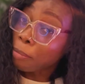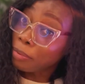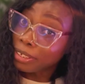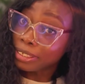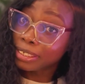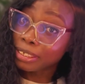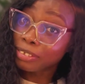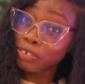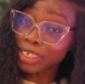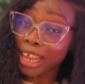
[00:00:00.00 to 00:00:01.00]
please,
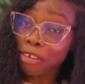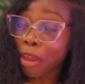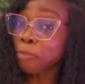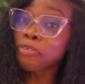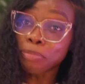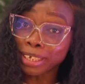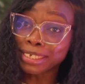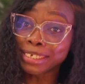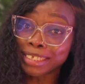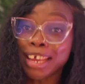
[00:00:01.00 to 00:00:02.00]
just like you approved my
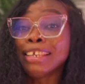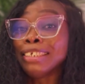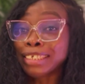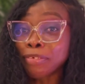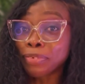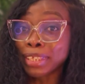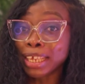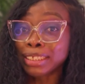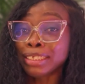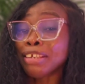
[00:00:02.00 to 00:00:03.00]
sister in 7
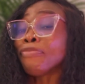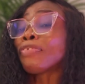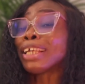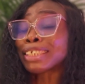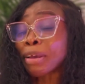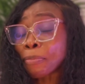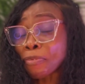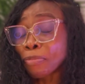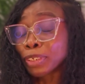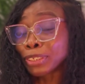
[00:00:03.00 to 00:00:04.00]
days, in fact,
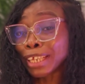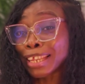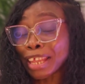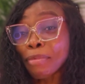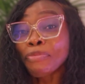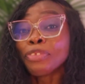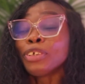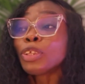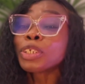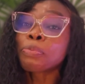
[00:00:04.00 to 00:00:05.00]
approve me chopper time, even
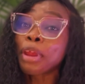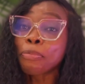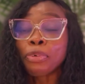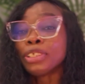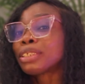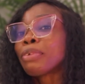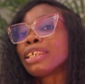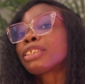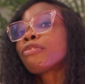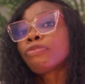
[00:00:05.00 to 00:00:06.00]
though those prayer points
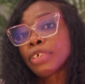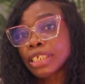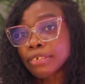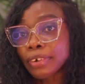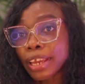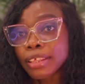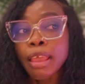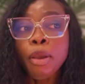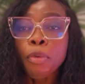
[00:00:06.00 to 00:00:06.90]
were so funny, right?